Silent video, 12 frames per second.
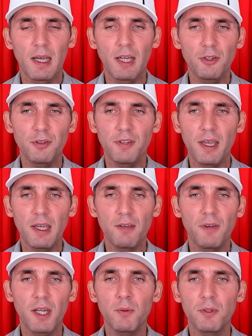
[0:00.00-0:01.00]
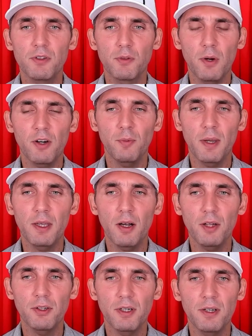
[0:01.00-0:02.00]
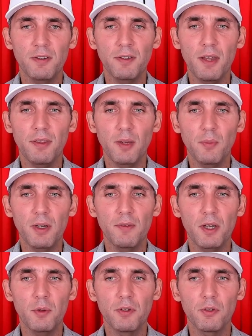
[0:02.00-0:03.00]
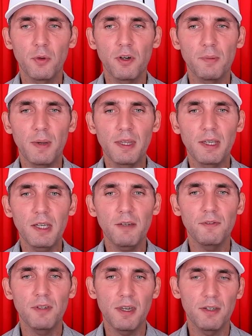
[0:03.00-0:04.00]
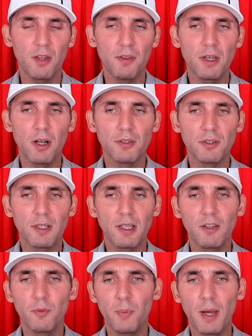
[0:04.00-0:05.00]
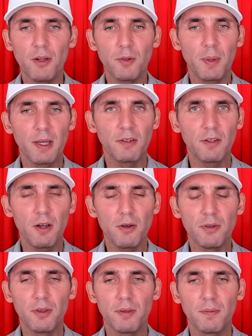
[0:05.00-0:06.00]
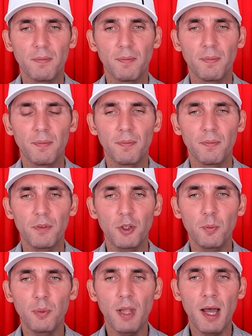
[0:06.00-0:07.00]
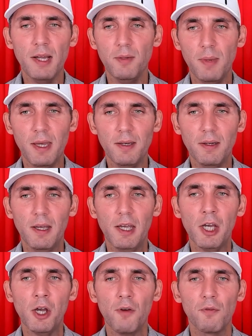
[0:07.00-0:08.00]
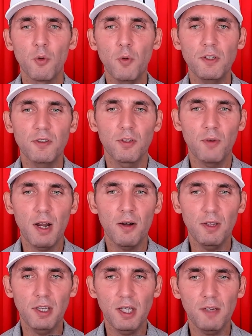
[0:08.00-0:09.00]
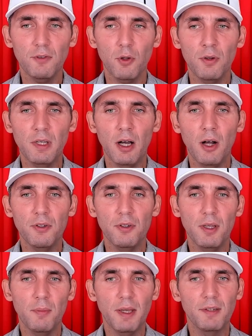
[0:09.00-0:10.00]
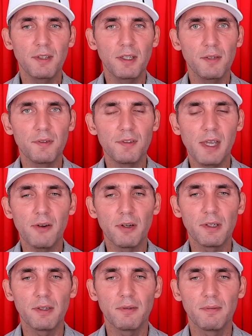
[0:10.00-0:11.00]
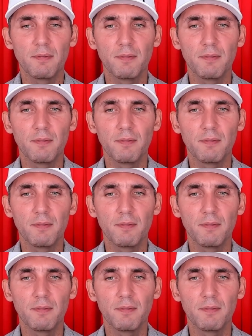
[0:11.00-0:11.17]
And you say, if anyone swears by the altar, it is nothing. But if anyone swears by the gift that is on the altar, he is bound by his oath. You blind men, for which is greater, the gift or the altar that makes the gift sacred?